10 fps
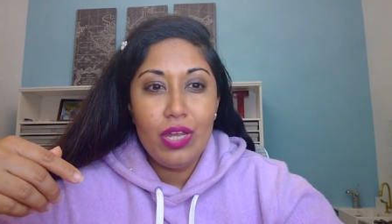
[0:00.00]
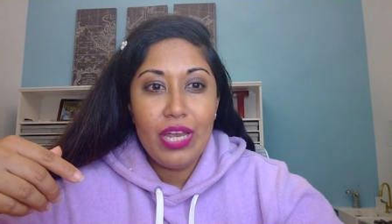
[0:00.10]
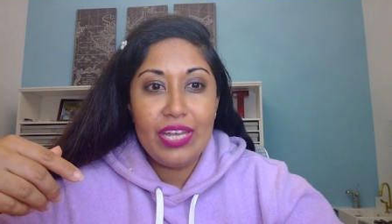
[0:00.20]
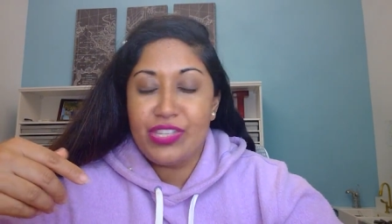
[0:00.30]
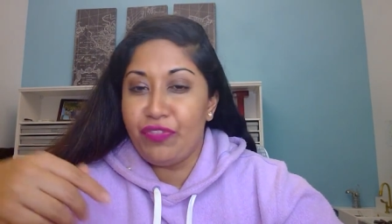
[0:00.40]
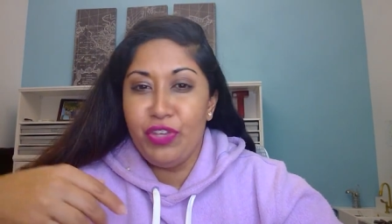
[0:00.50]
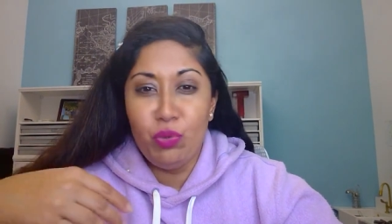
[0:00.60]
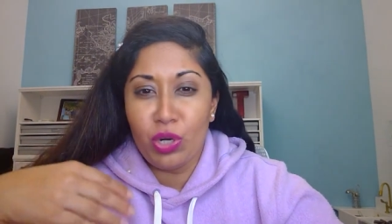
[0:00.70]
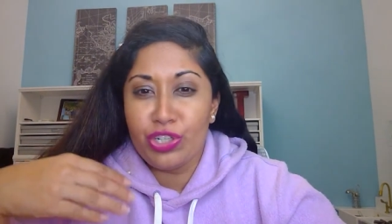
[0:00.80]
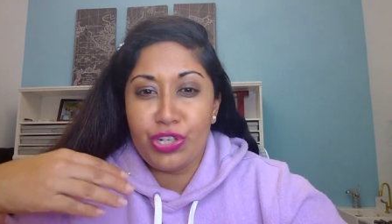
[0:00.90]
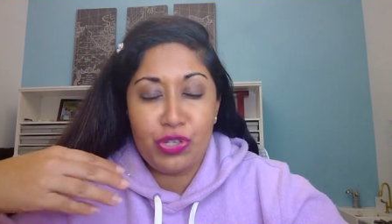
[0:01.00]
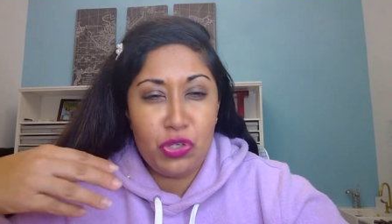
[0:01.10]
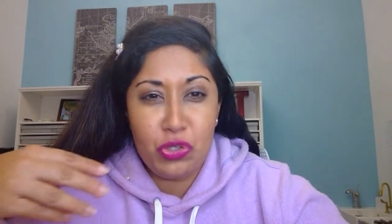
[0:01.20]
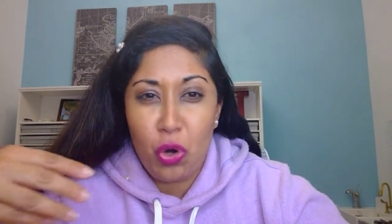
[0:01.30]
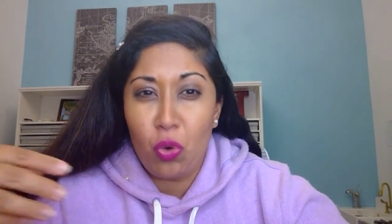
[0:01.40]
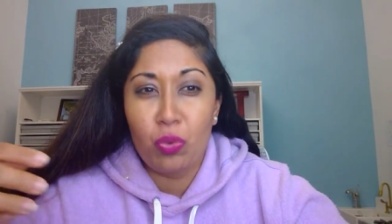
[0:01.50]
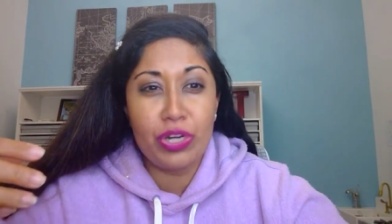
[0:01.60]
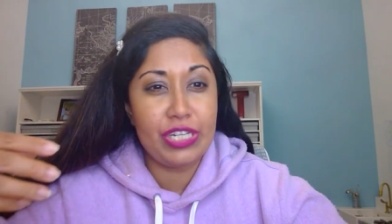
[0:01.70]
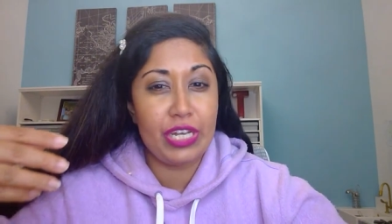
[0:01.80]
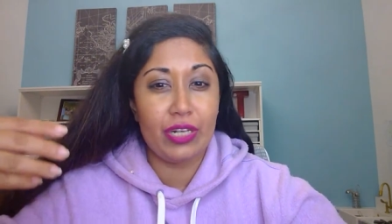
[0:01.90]
is if you are just so
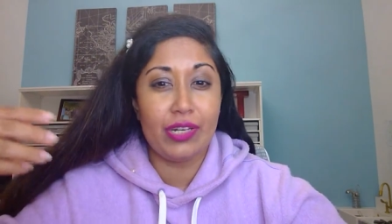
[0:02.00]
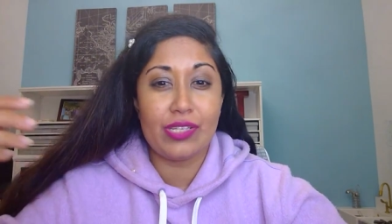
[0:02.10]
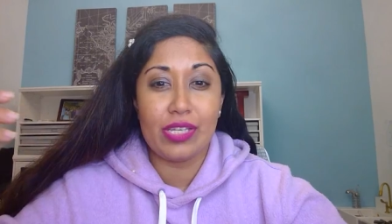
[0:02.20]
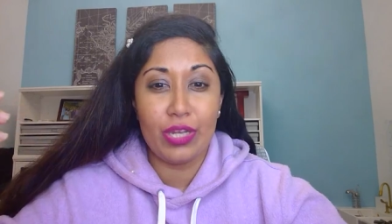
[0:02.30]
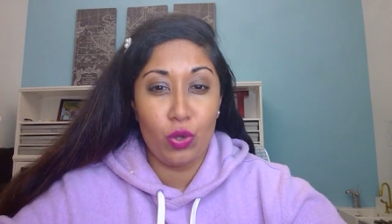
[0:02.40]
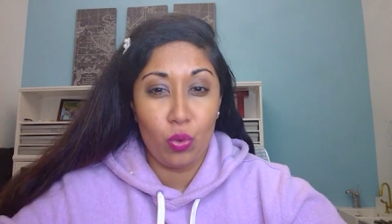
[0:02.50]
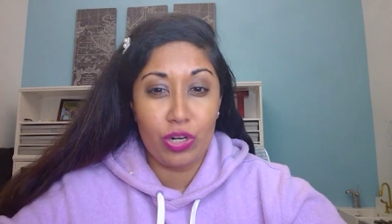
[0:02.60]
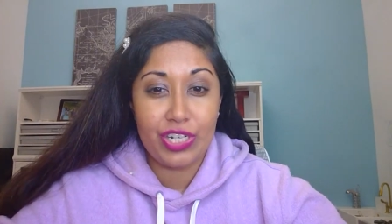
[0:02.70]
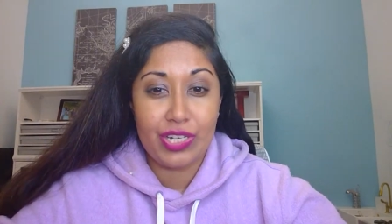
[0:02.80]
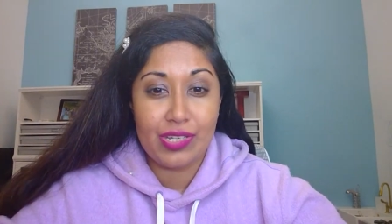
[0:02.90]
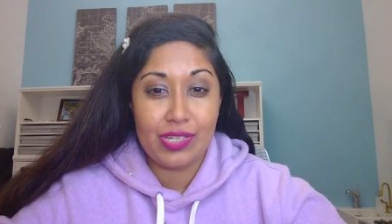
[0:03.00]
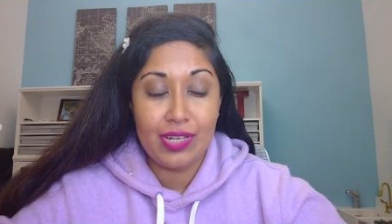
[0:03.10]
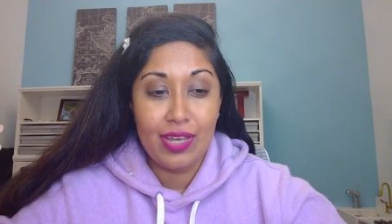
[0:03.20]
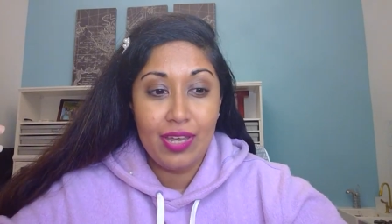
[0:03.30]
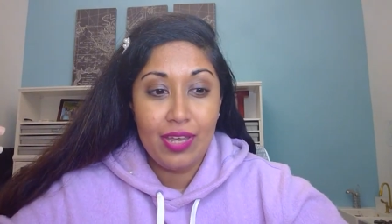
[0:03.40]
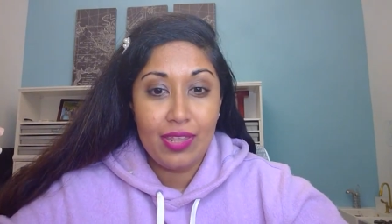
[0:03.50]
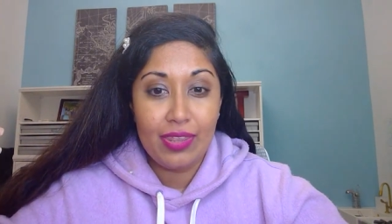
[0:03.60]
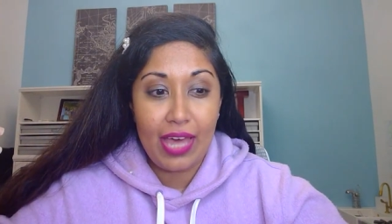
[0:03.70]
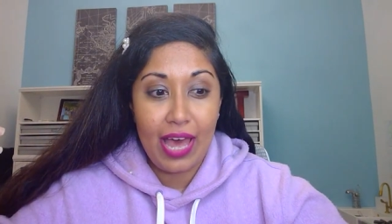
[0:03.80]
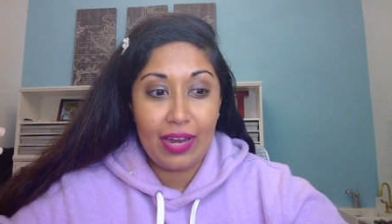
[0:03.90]
ridiculously gorgeous
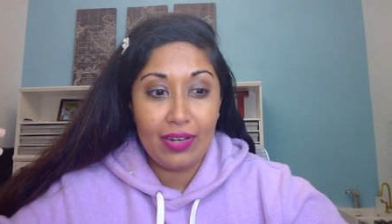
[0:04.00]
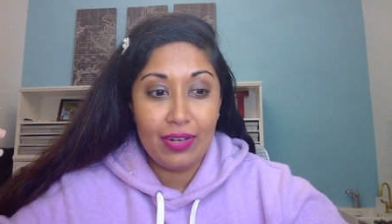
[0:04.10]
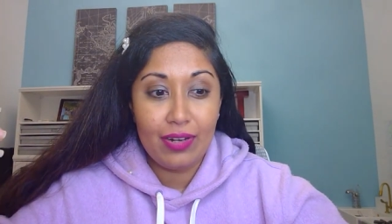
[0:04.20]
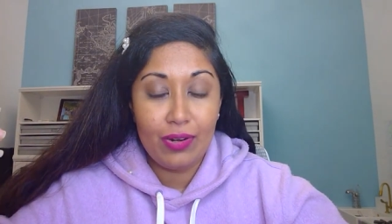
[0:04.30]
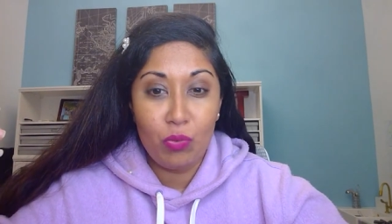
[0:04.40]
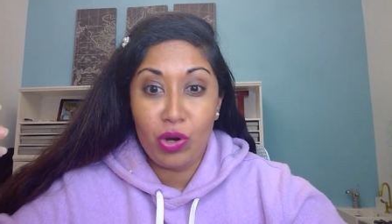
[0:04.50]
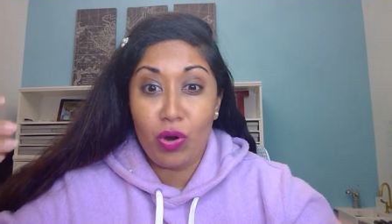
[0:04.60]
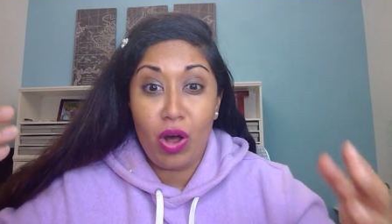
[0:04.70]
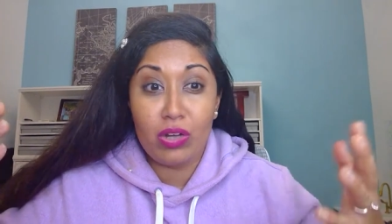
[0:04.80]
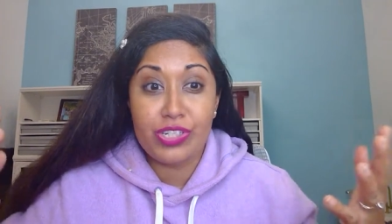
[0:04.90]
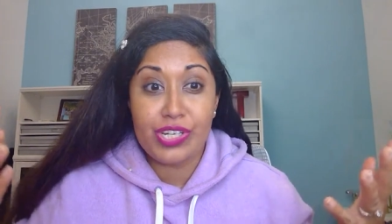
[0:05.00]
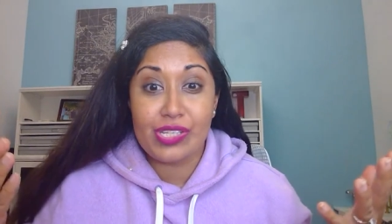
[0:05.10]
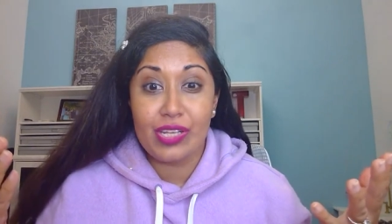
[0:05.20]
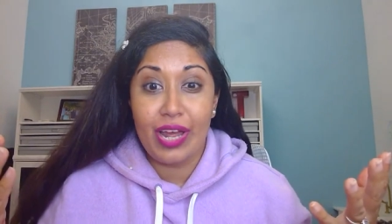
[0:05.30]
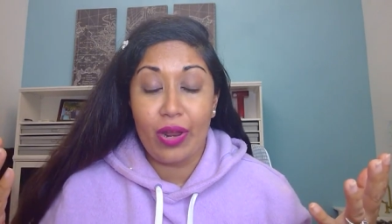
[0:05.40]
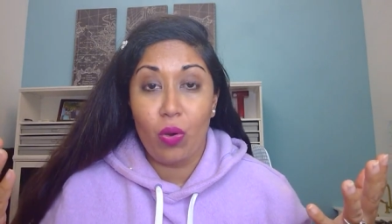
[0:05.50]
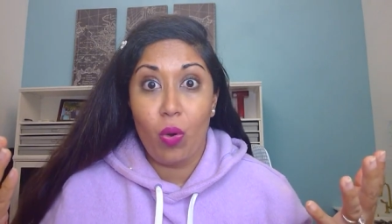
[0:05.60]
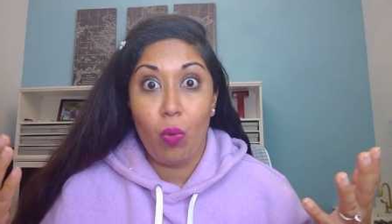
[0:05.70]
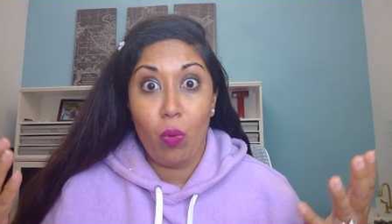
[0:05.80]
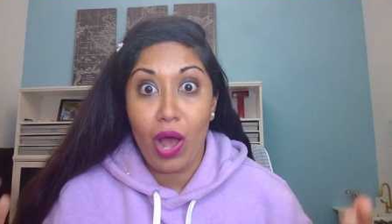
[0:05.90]
that we're all just like,
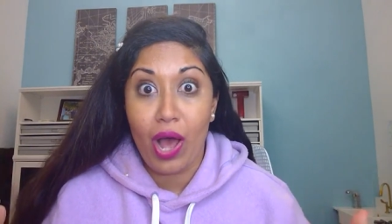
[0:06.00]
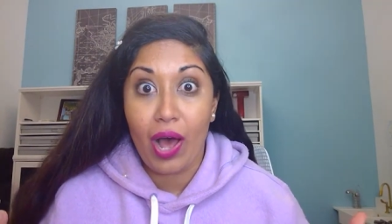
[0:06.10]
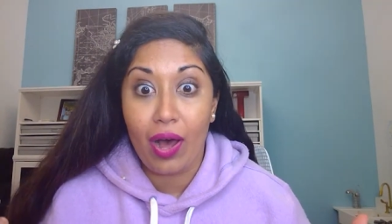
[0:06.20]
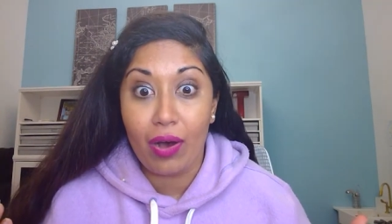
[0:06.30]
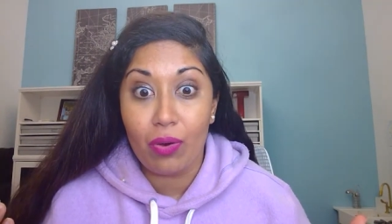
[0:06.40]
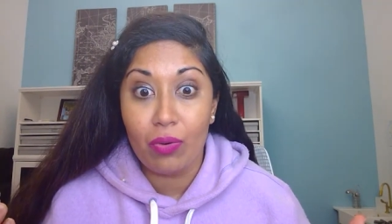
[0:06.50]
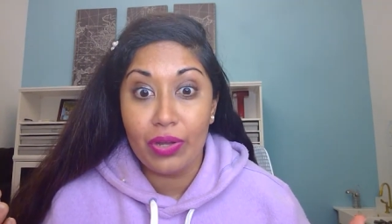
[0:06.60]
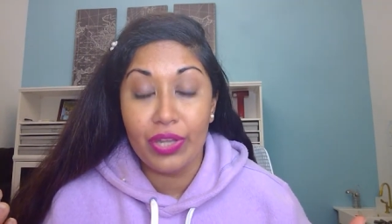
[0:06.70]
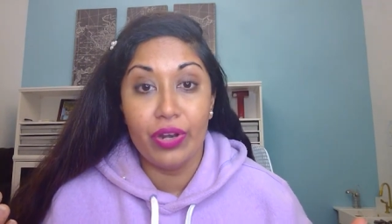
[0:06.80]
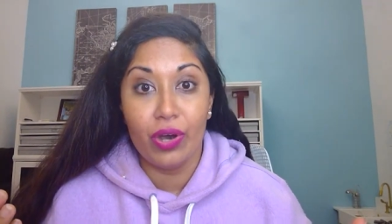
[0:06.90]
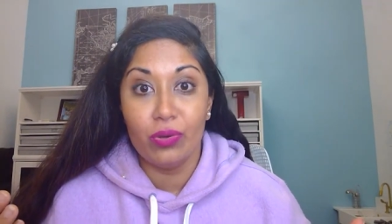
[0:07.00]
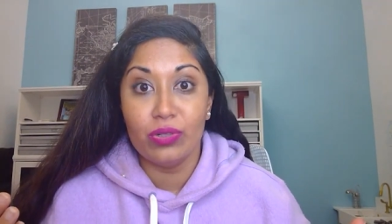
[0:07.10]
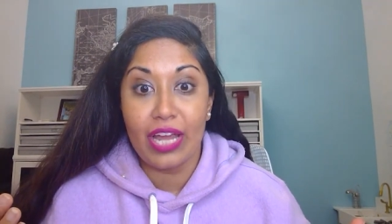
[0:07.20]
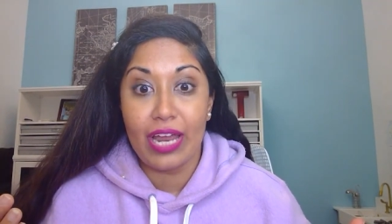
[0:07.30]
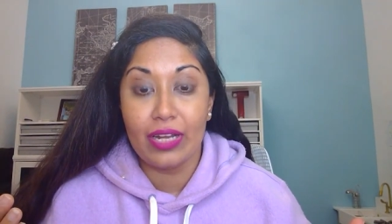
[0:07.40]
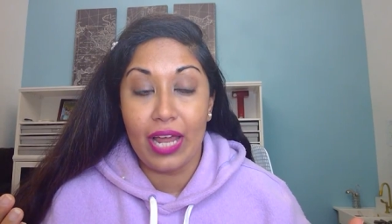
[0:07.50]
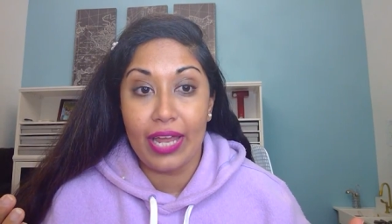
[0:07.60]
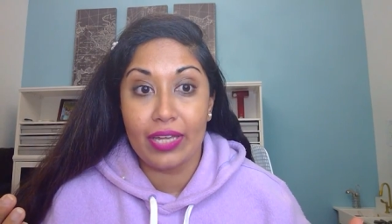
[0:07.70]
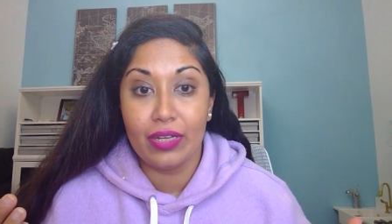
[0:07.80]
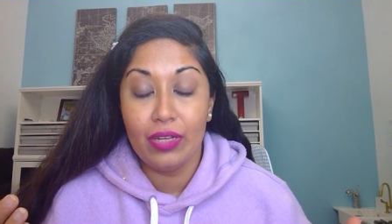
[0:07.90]
wow, you know, and
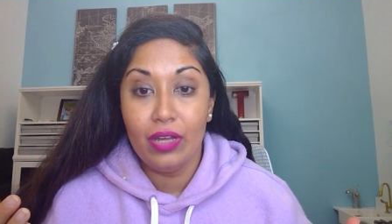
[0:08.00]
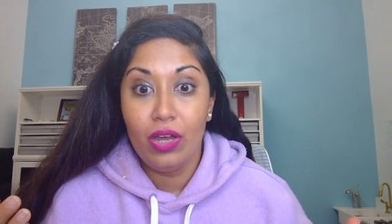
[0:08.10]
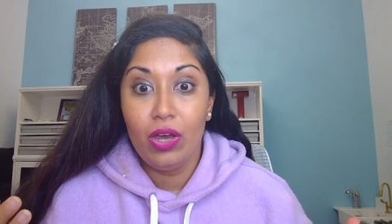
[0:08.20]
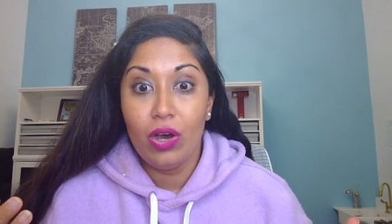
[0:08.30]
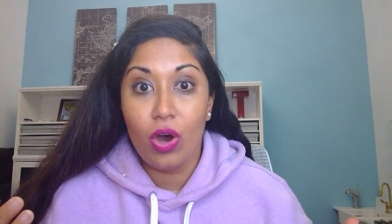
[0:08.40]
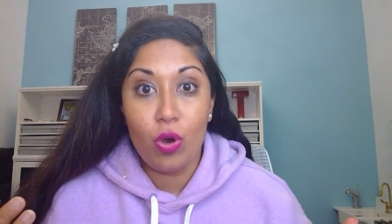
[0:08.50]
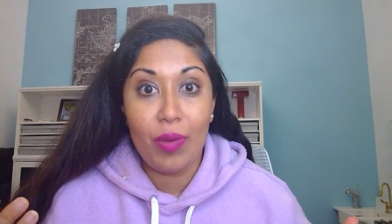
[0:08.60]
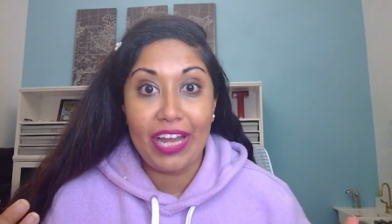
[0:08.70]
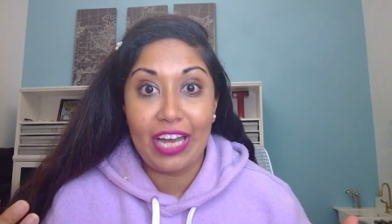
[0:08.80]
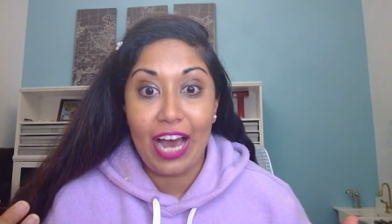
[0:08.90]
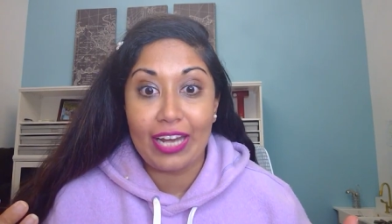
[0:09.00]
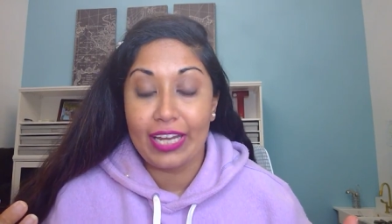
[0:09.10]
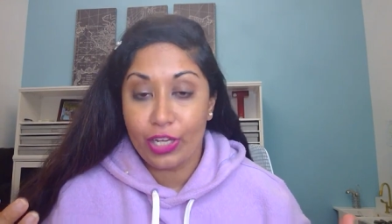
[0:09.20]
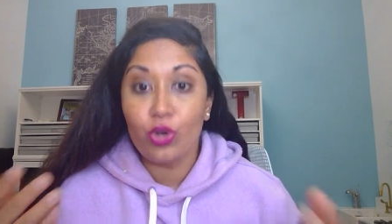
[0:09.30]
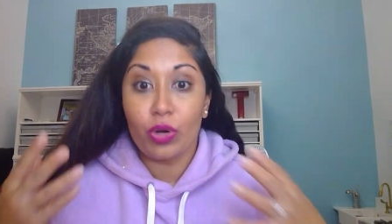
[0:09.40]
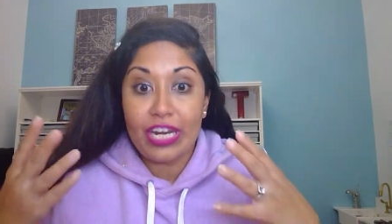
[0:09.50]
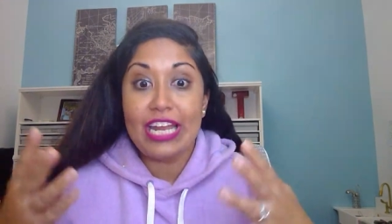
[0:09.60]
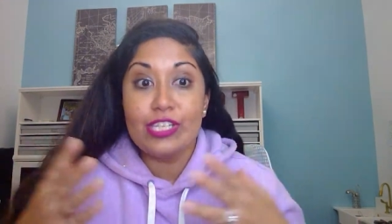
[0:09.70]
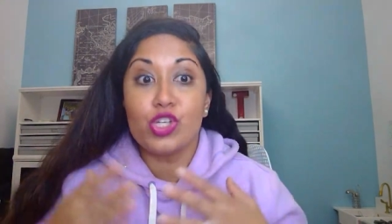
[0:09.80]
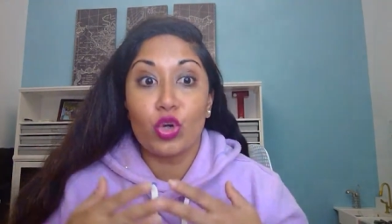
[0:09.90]
like, oh my God, like you're an
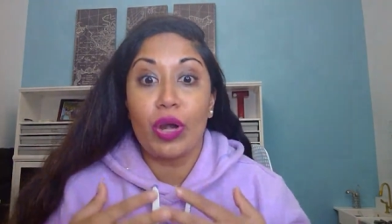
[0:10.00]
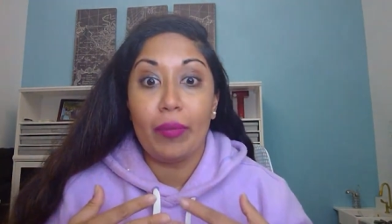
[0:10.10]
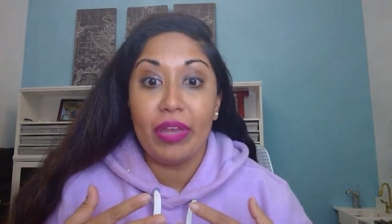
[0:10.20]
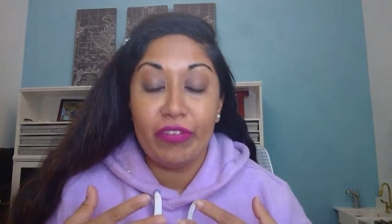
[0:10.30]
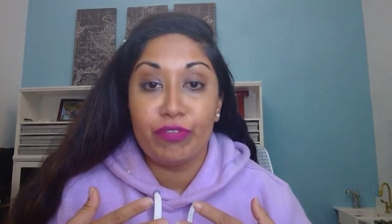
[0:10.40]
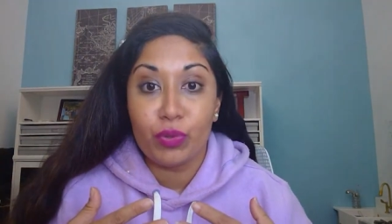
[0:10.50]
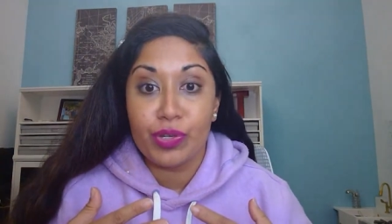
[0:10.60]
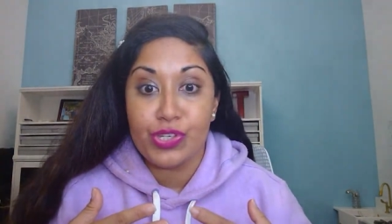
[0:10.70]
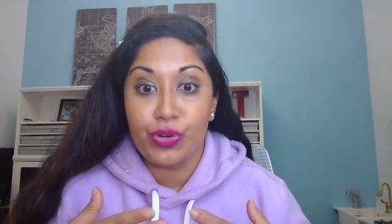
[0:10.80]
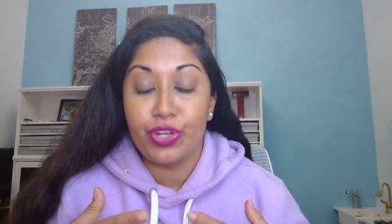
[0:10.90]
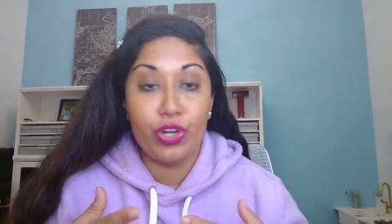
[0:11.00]
Instagram influencer.